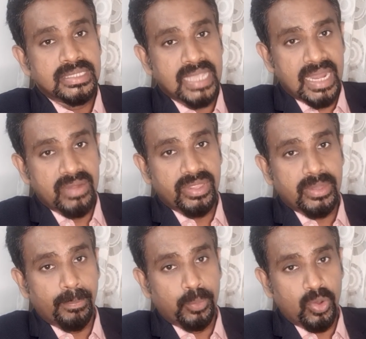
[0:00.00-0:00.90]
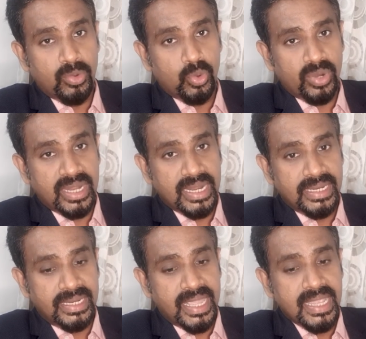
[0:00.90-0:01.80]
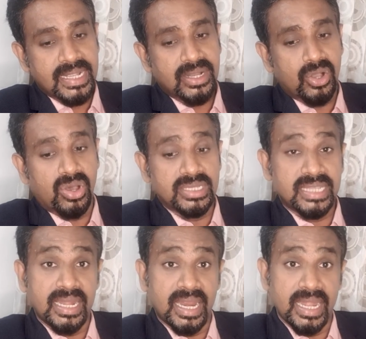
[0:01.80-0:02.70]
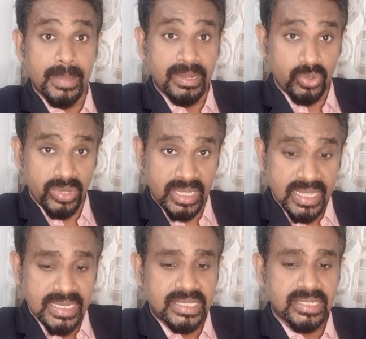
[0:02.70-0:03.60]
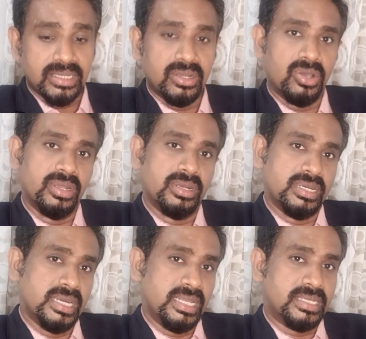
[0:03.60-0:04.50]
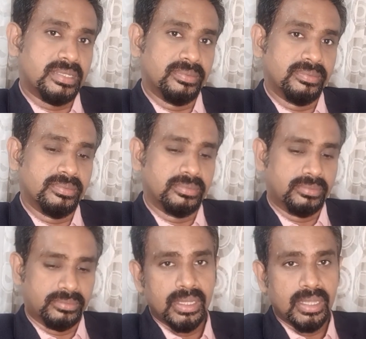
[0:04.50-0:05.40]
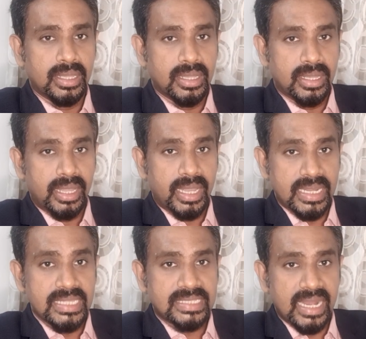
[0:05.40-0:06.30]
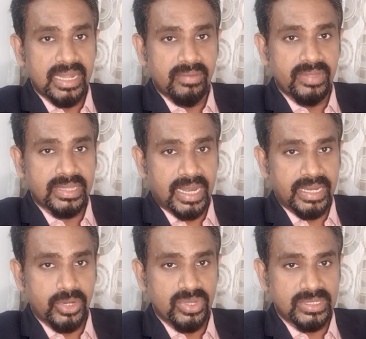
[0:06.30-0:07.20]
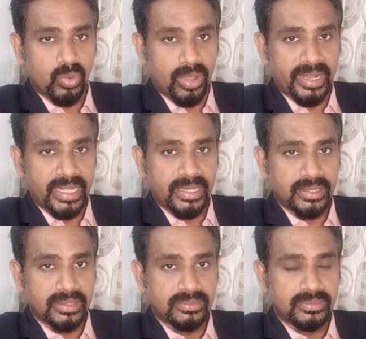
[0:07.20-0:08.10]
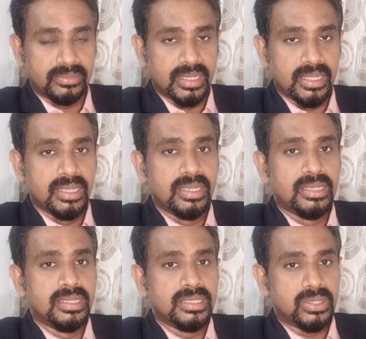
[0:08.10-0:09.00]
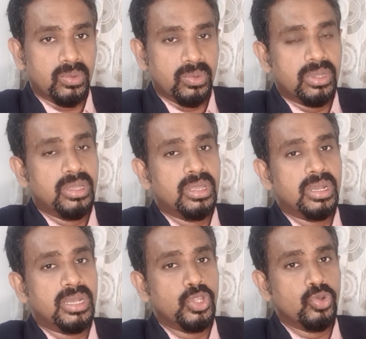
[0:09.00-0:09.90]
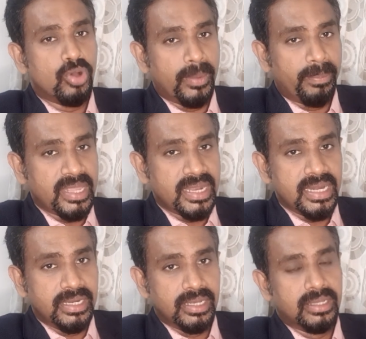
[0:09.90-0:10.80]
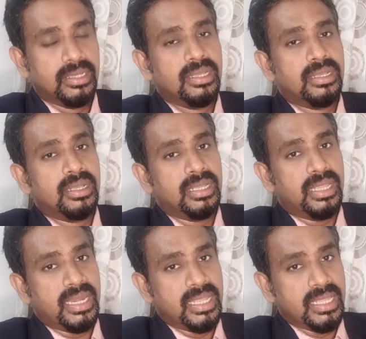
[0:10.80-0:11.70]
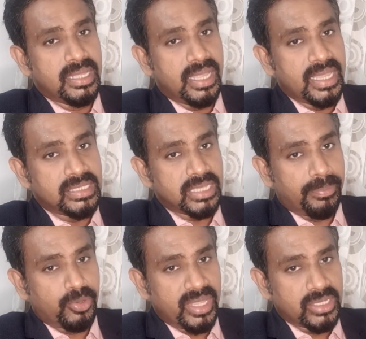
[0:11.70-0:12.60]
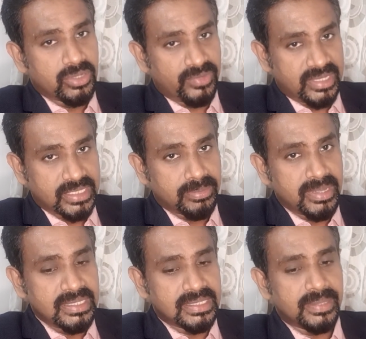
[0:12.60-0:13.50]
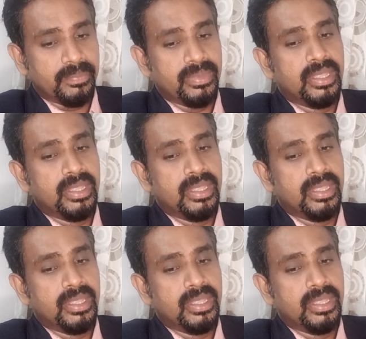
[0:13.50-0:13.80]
child with poor oral intake or child unable to eat or drink, any child with continuous vomiting. So newborn period, any age up to the age of 6 months,